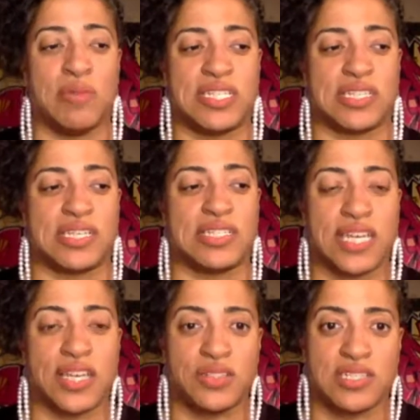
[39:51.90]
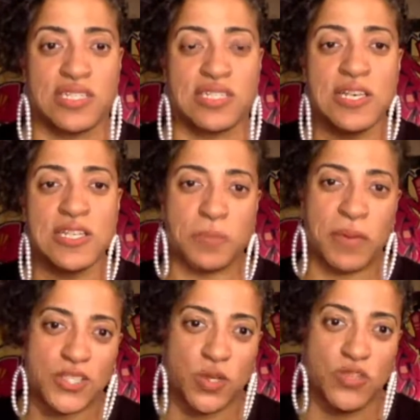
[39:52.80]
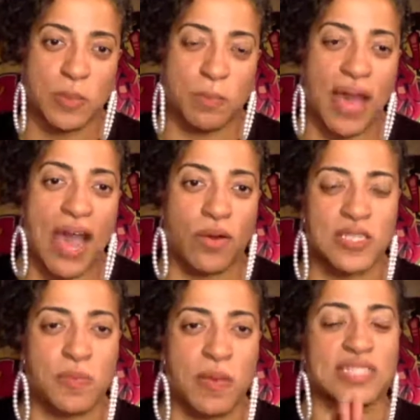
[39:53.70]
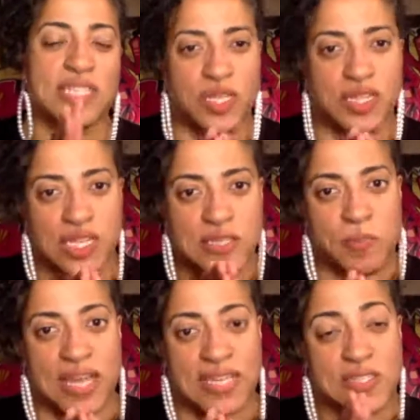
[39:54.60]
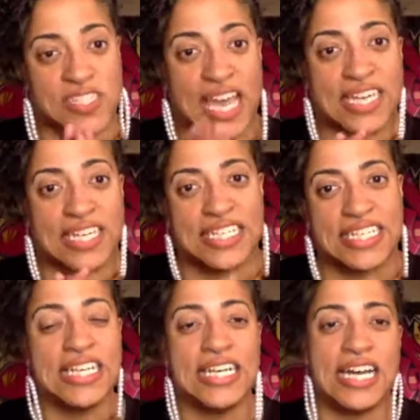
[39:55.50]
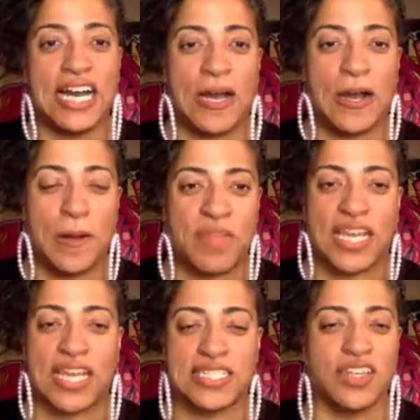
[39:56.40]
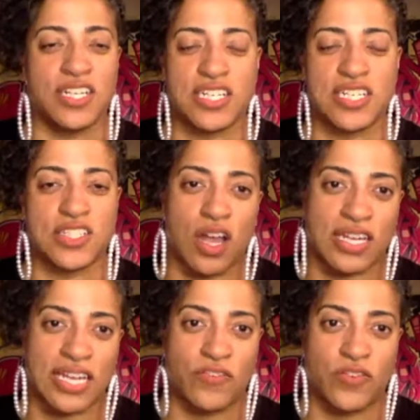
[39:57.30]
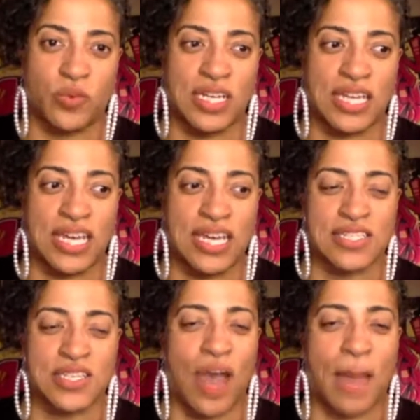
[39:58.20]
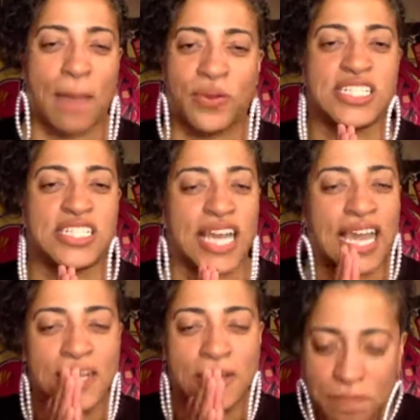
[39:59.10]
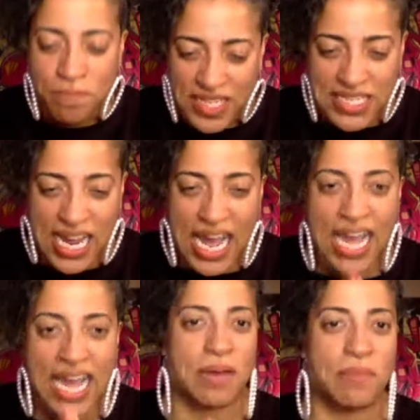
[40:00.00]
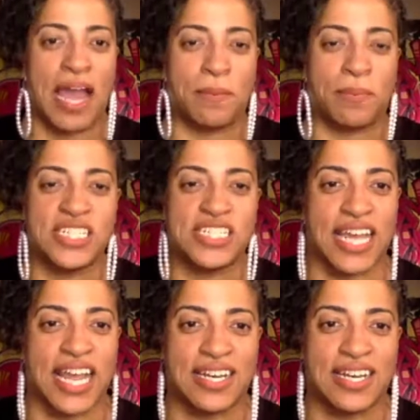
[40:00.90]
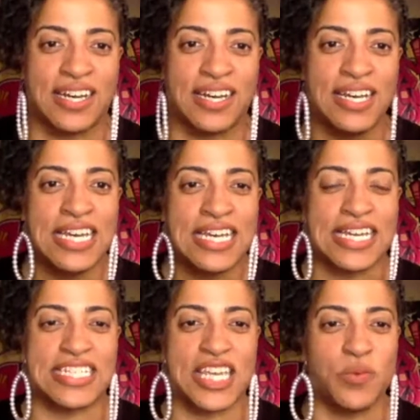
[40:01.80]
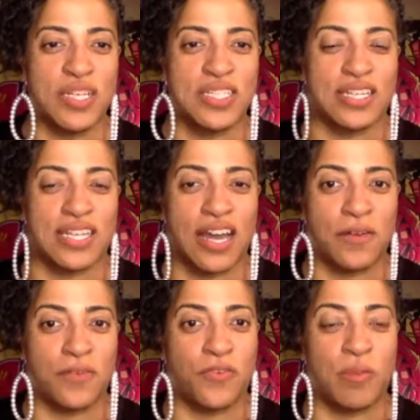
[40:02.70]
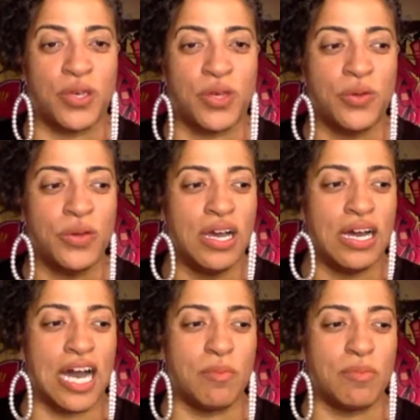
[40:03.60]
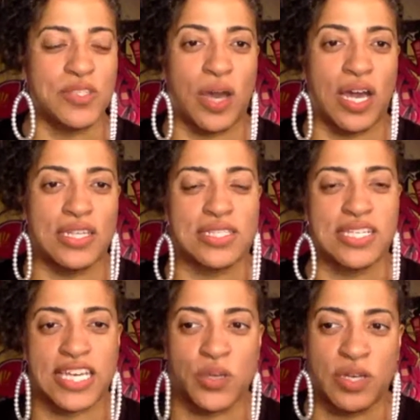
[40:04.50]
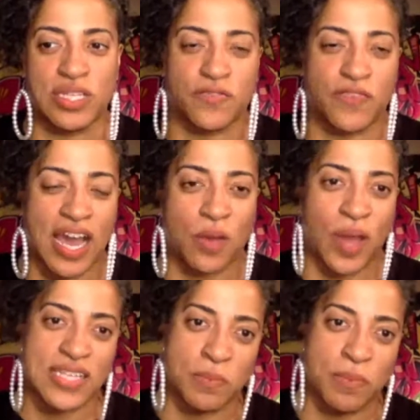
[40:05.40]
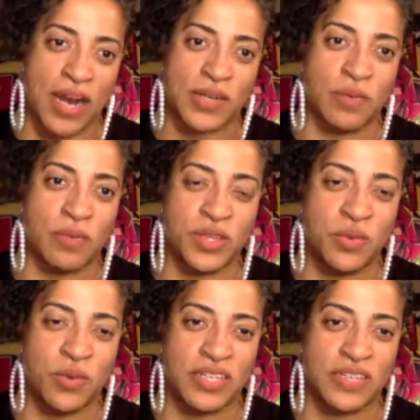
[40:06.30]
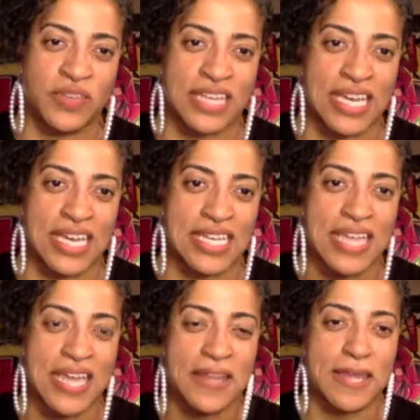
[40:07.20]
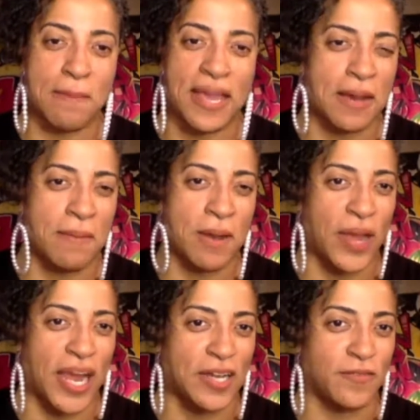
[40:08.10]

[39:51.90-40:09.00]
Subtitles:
to continue to just speak truth to power, especially within this space of cycling, and continue to just call it out for what it is. So I appreciate the time. I appreciate continuing to learn from you, as well as continuing to find ways to partner up with you on different things that may come our way in the